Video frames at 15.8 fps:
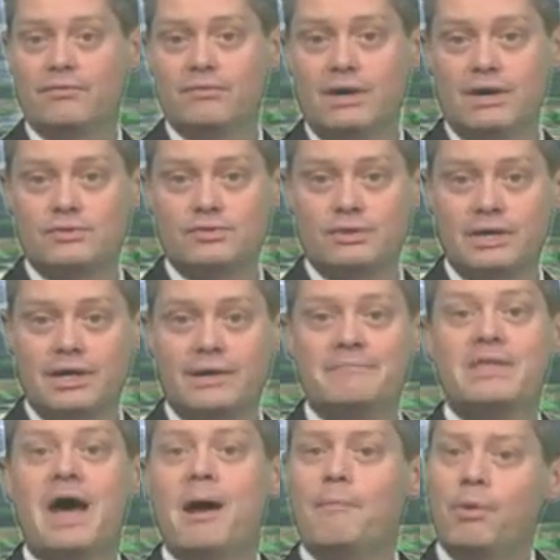throughout your day.
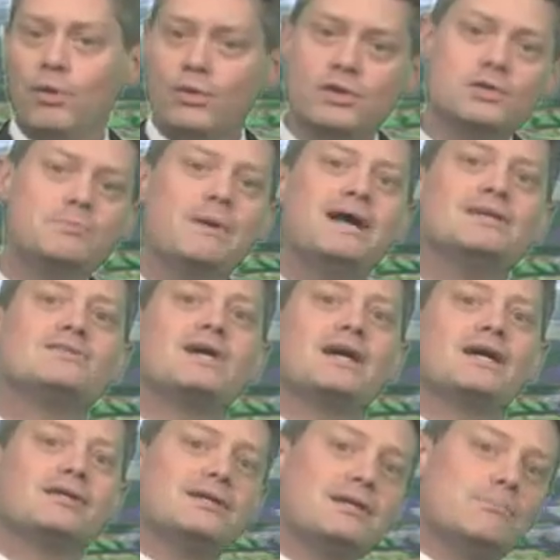Portage Pass
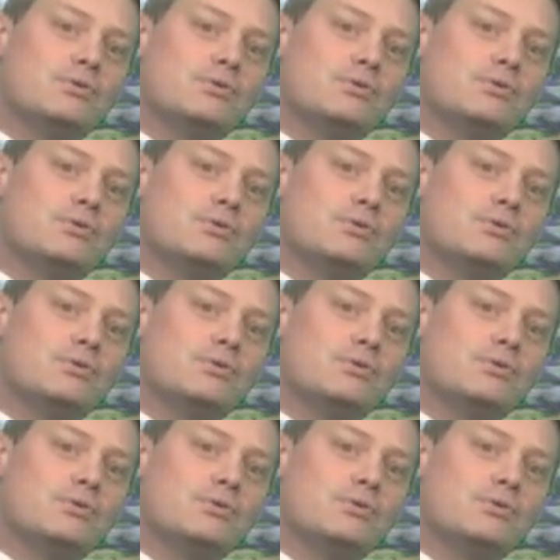likely